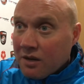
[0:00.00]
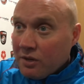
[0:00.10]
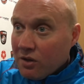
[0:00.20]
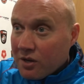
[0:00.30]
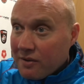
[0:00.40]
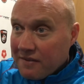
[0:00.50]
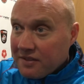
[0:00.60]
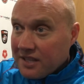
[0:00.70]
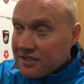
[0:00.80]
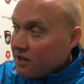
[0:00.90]
we're not going to
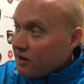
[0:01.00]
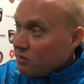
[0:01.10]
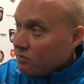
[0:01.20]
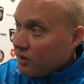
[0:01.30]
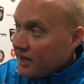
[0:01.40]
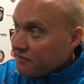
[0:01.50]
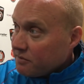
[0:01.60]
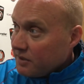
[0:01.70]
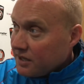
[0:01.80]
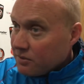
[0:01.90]
have things our own way
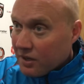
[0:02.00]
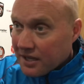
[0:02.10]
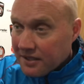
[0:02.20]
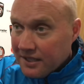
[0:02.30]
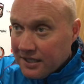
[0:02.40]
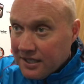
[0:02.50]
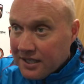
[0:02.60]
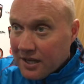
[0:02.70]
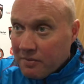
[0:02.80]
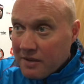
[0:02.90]
from minute one.
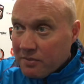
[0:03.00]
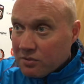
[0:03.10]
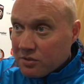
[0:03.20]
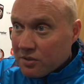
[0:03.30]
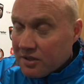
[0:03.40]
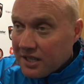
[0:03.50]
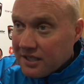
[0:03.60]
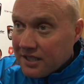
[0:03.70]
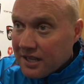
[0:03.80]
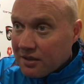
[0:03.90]
People sort of
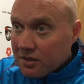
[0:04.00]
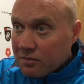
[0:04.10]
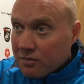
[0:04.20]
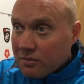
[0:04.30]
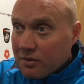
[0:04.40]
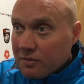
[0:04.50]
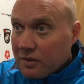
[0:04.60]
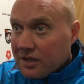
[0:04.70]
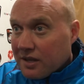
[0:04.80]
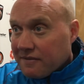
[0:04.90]
think, that
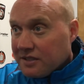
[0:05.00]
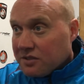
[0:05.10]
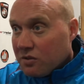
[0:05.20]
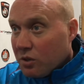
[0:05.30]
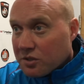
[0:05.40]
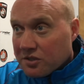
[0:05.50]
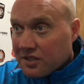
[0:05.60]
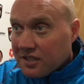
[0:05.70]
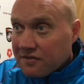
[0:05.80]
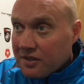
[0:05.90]
when having sort of watched
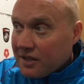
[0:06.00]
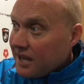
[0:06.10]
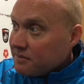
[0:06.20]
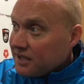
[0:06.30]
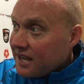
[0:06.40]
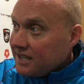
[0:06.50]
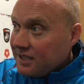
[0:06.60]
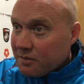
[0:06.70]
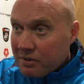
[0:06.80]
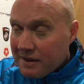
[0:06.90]
us in a few games
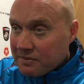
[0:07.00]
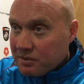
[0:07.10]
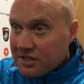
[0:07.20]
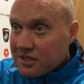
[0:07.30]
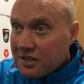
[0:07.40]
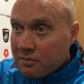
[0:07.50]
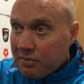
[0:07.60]
lately, that perhaps we're just going